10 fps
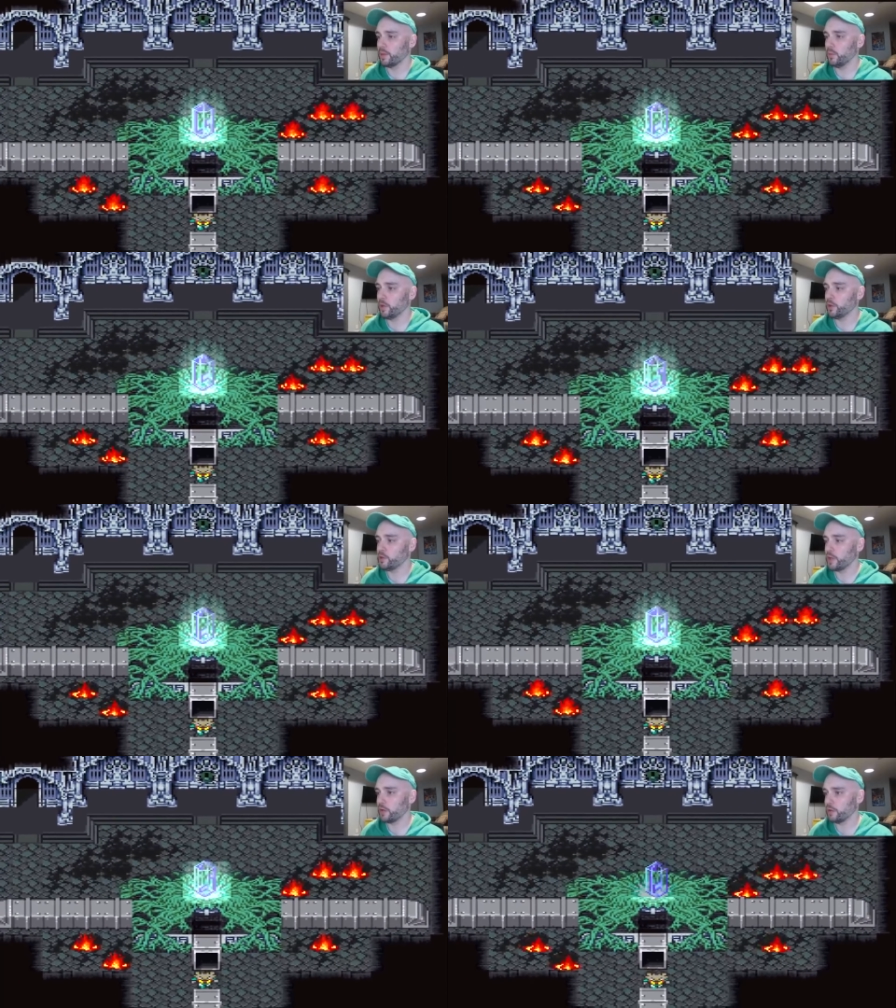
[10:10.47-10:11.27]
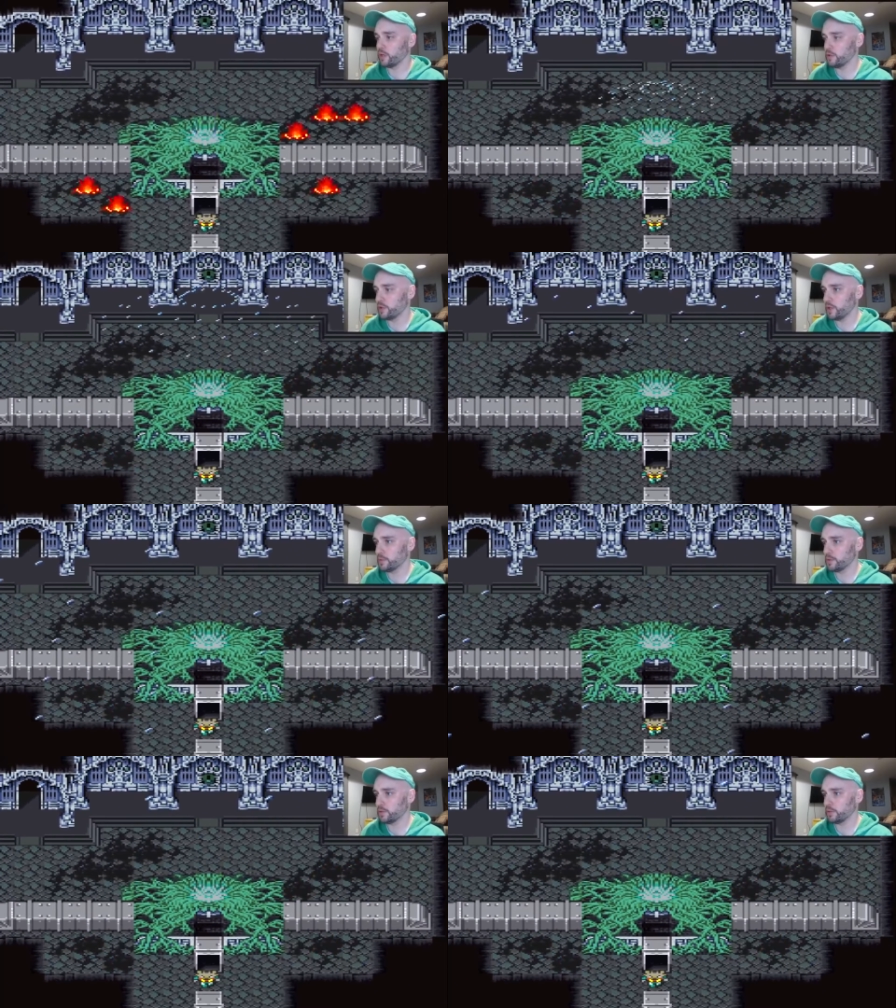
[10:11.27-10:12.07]
What, new, I don't get new
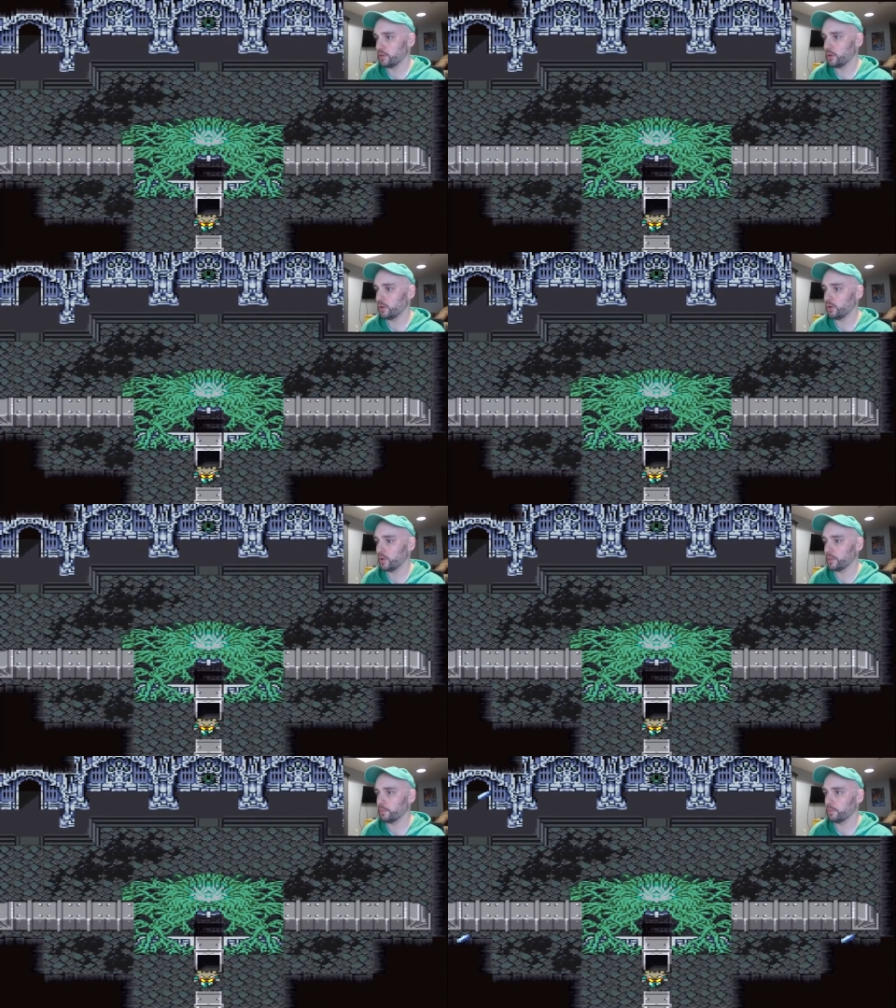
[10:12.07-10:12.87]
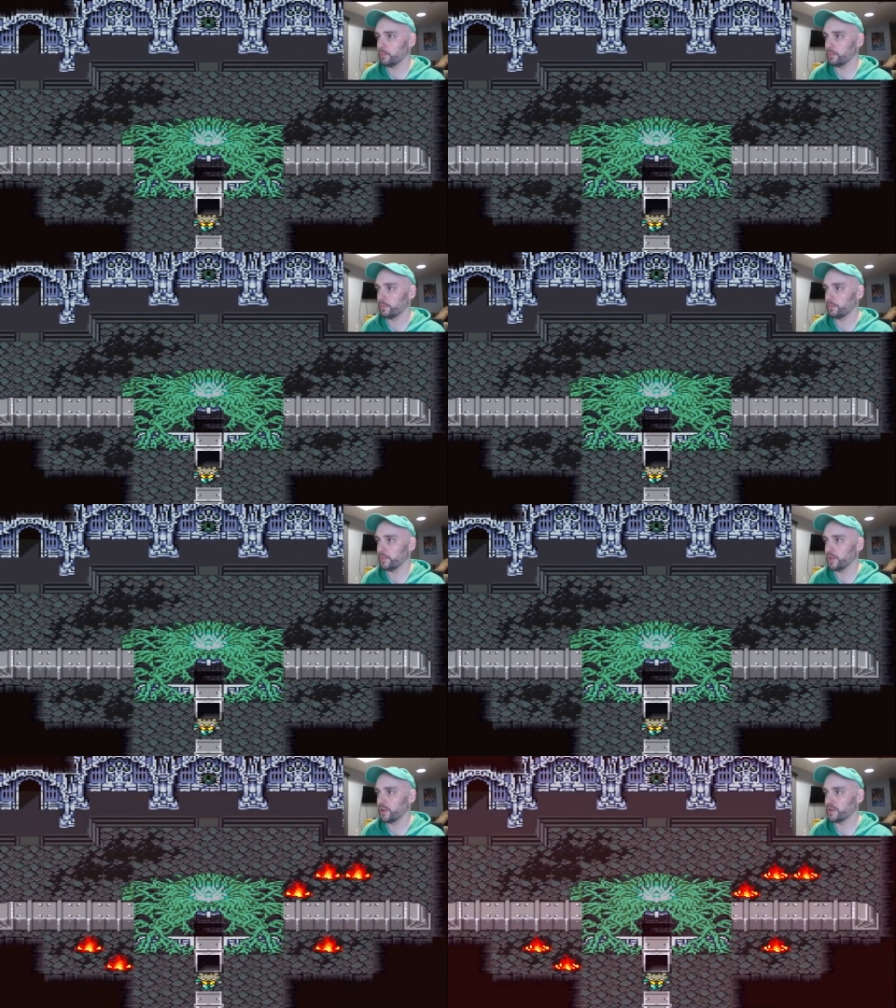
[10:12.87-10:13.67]
jobs? Oh, I, eh,
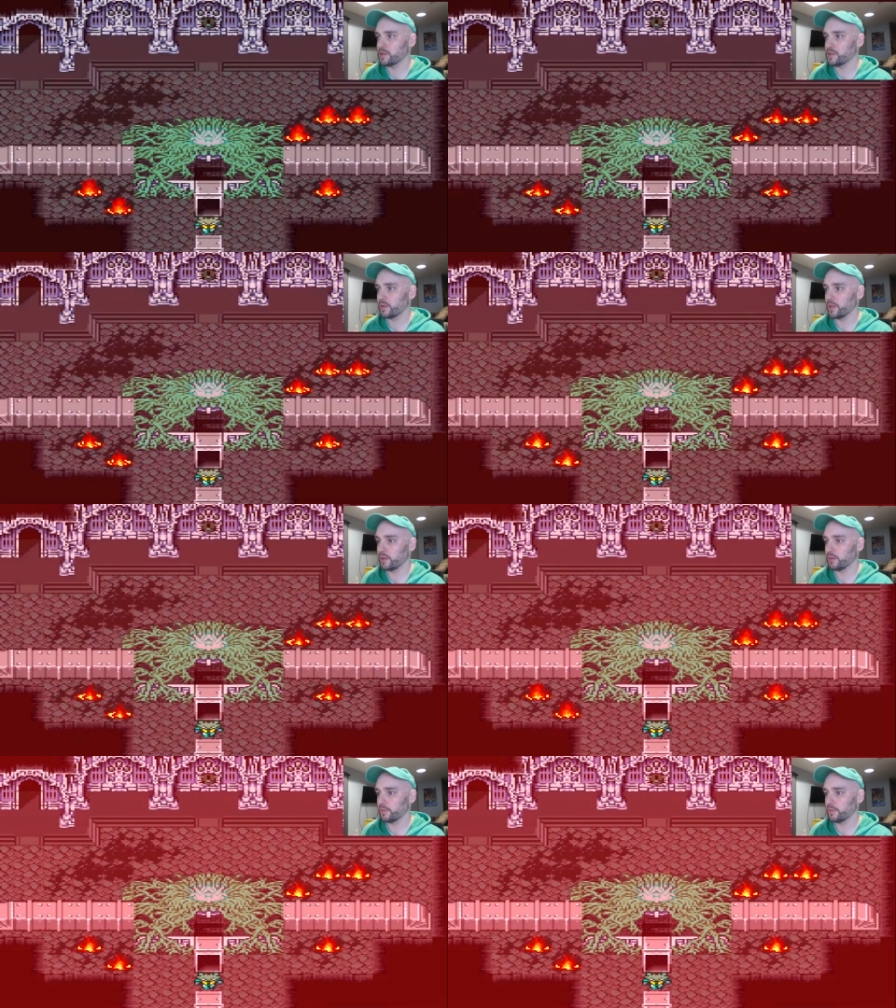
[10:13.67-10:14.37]
it's too late.